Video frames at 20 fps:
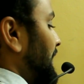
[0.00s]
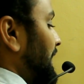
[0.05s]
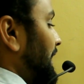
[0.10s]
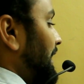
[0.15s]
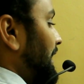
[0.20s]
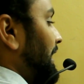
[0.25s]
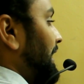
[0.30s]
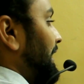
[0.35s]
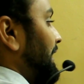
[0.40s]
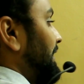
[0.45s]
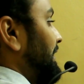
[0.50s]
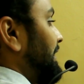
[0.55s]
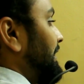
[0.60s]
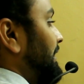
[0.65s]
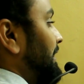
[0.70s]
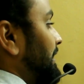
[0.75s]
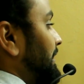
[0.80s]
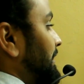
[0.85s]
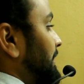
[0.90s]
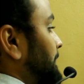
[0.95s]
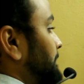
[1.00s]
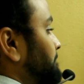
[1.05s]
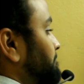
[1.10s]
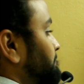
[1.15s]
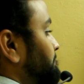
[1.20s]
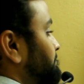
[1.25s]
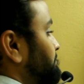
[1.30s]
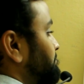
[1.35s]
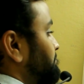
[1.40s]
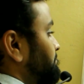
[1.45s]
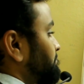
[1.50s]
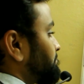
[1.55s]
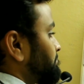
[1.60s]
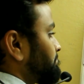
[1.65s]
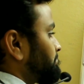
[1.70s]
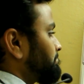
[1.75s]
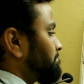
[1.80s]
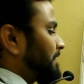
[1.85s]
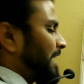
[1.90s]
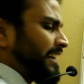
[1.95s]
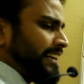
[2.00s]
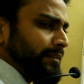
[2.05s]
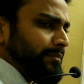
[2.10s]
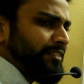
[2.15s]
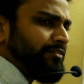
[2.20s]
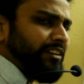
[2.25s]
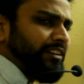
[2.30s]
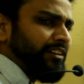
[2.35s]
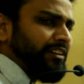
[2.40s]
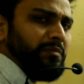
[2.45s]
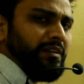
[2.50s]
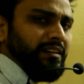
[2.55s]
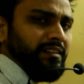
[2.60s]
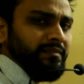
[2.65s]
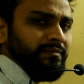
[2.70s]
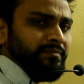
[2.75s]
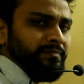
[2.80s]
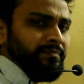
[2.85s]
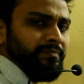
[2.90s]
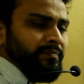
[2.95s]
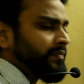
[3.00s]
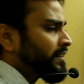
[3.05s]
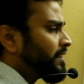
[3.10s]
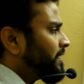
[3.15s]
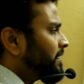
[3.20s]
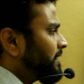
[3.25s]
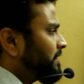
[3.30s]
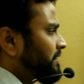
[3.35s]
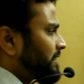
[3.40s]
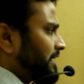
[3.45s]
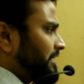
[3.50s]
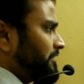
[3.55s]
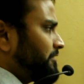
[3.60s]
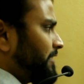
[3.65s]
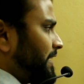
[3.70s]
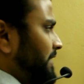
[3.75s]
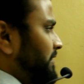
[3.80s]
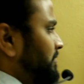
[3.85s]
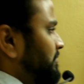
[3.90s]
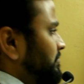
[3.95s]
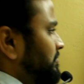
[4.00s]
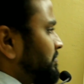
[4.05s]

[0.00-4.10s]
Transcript: and tell me one number, 35.